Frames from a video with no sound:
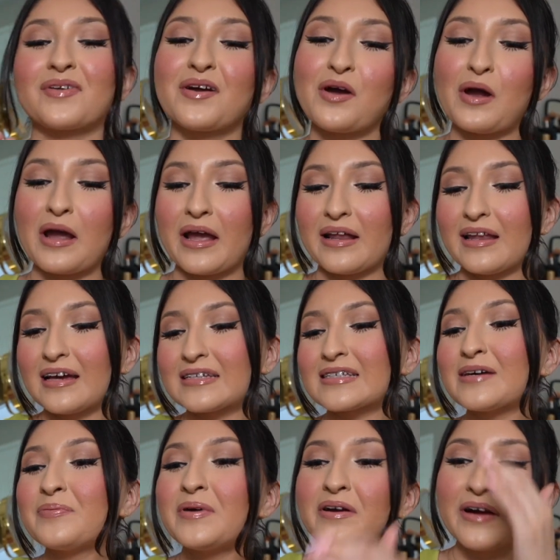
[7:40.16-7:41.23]
Alright, next
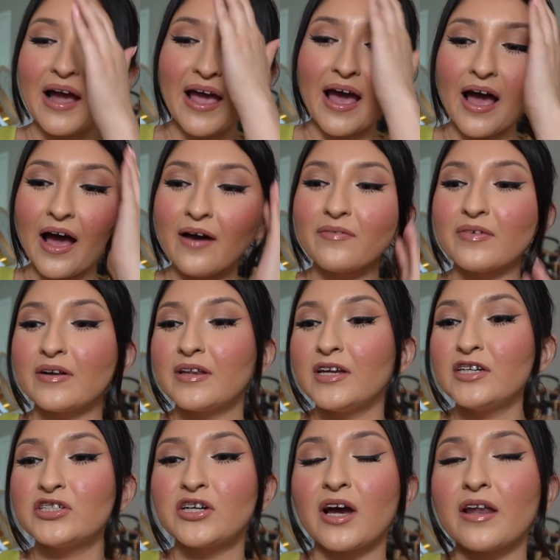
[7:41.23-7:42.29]
up here I have
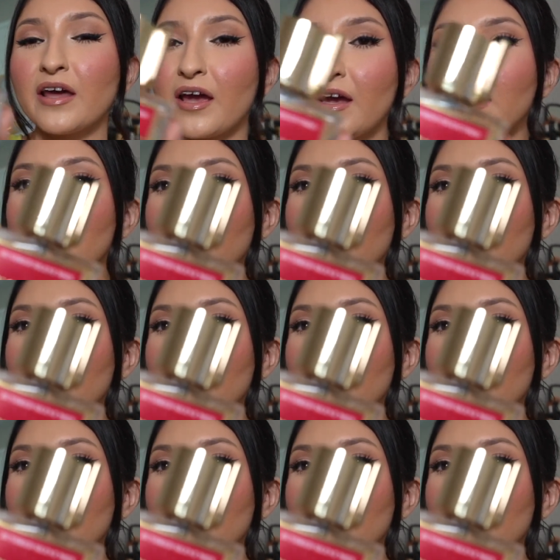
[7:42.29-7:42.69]
Nishane.